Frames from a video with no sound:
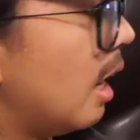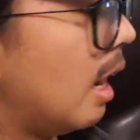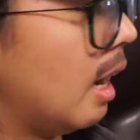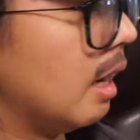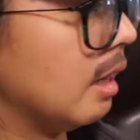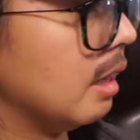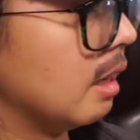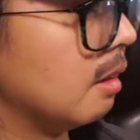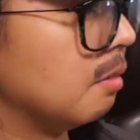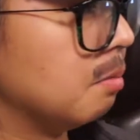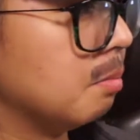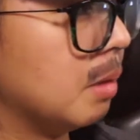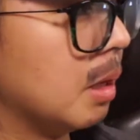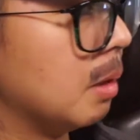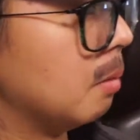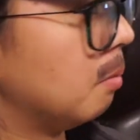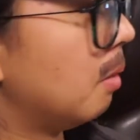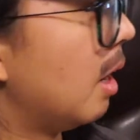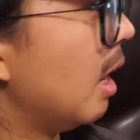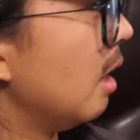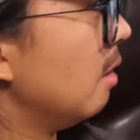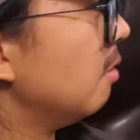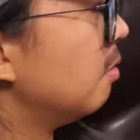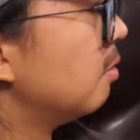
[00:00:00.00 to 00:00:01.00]
I have my
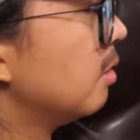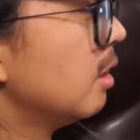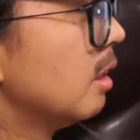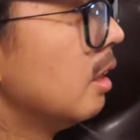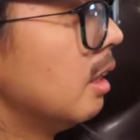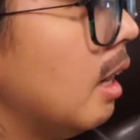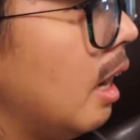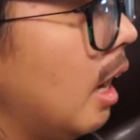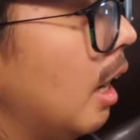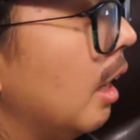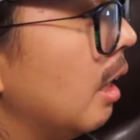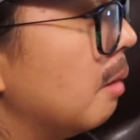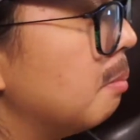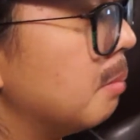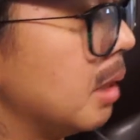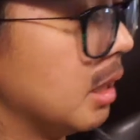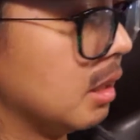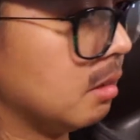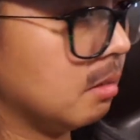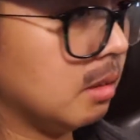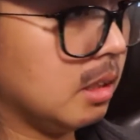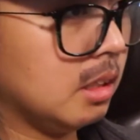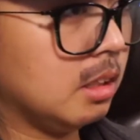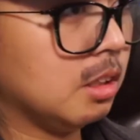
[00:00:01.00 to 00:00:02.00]
wife, I have my
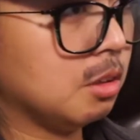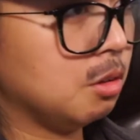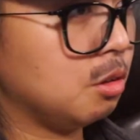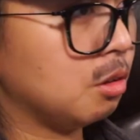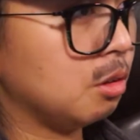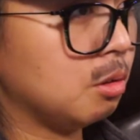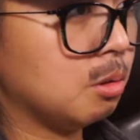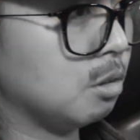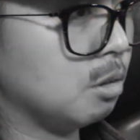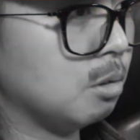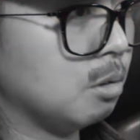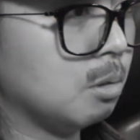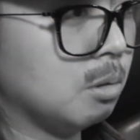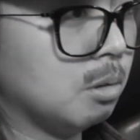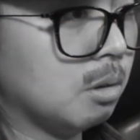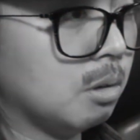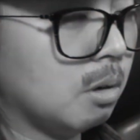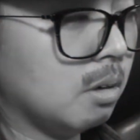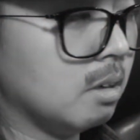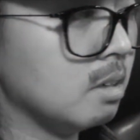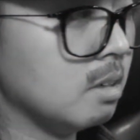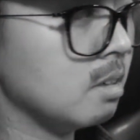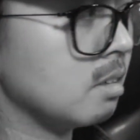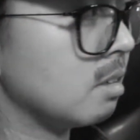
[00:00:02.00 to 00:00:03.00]
three children who
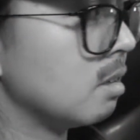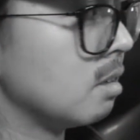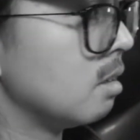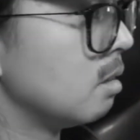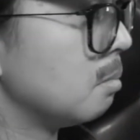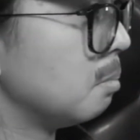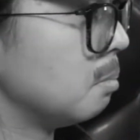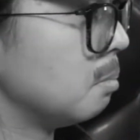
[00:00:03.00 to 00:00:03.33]
don't listen to